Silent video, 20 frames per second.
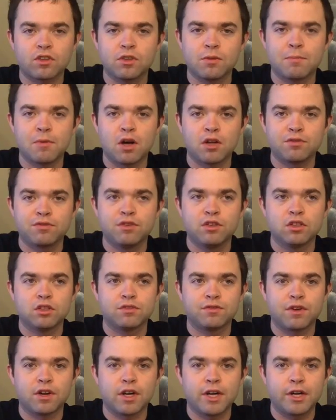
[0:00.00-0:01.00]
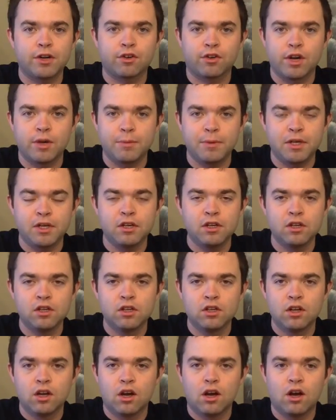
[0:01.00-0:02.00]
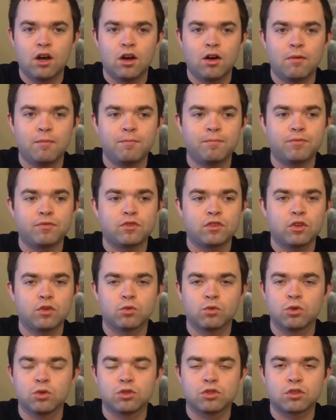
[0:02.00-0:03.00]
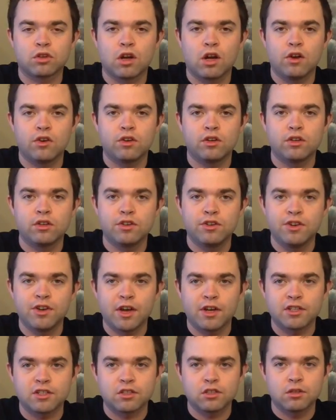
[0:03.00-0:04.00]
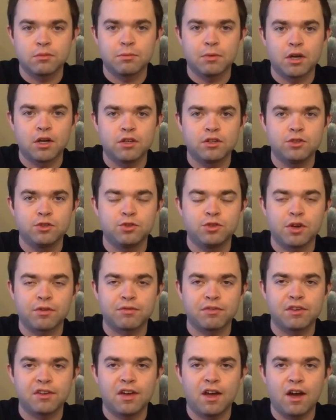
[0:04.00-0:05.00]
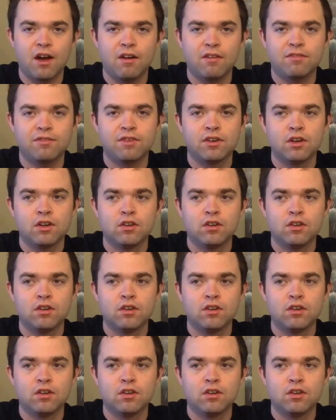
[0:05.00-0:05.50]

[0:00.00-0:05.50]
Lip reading: mouthfeel is very creamy. It rolls around nicely, but you definitely have